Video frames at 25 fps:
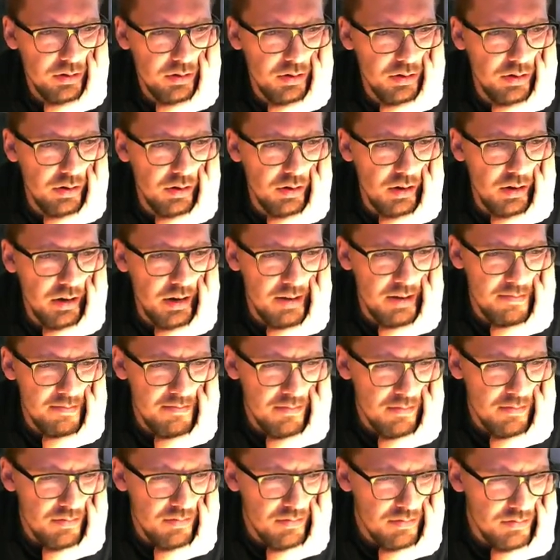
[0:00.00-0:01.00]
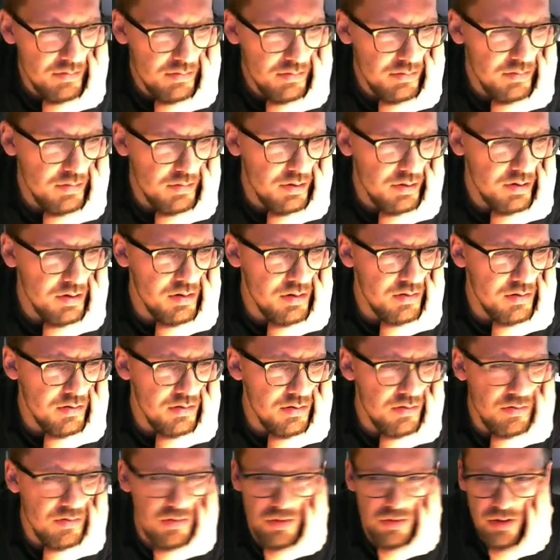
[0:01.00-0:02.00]
Crime? No.
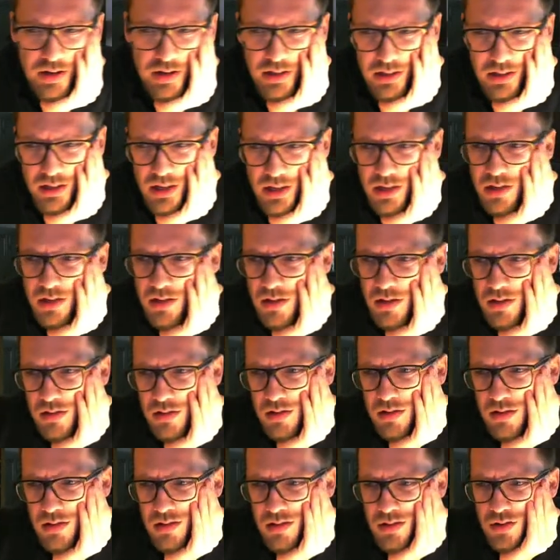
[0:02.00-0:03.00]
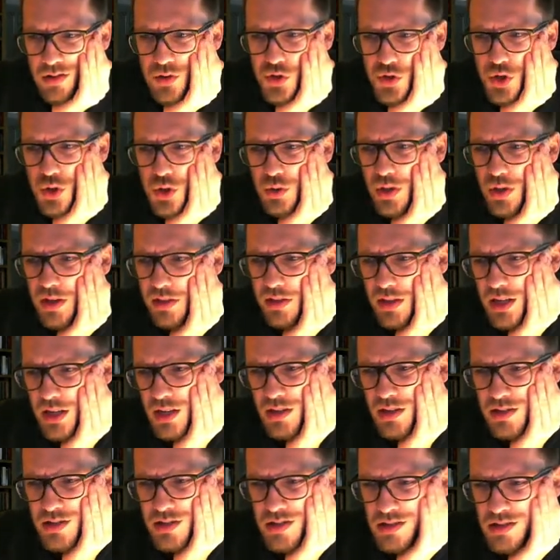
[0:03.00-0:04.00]
Drinking? Shooting
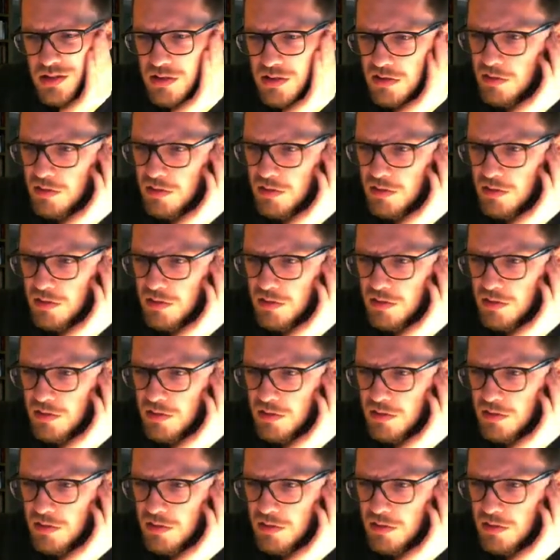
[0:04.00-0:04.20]
things?